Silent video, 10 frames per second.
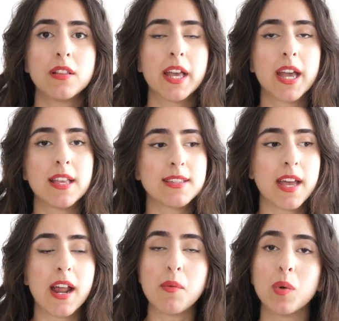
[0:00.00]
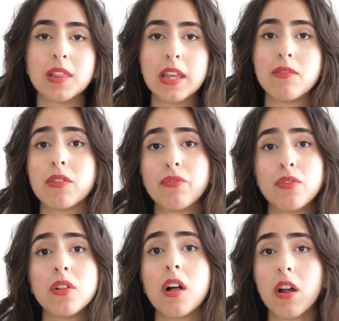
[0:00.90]
Like I said, I will leave the
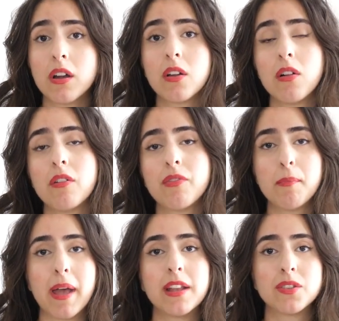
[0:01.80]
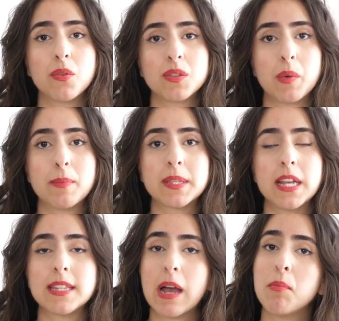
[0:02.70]
full article from Pantone's
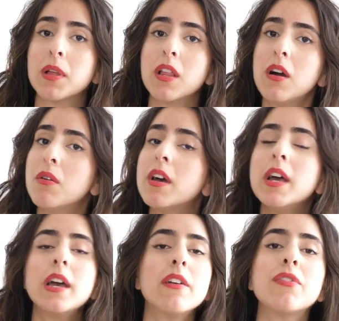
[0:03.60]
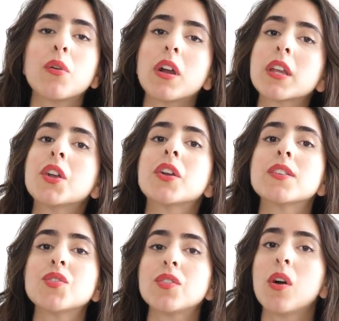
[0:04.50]
website down below if you are
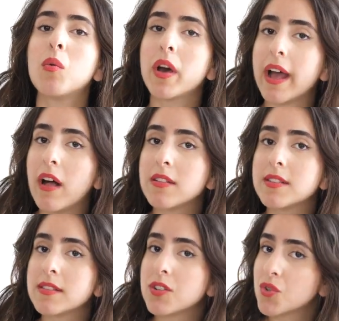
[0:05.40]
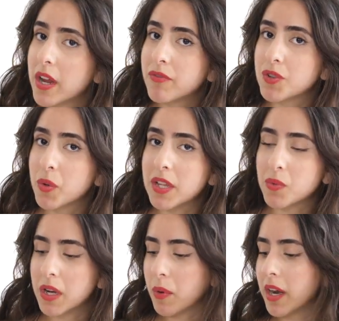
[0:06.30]
curious to know what else is in trend for
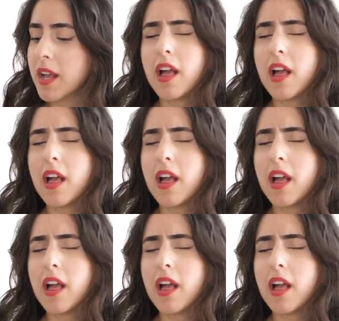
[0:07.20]
2021.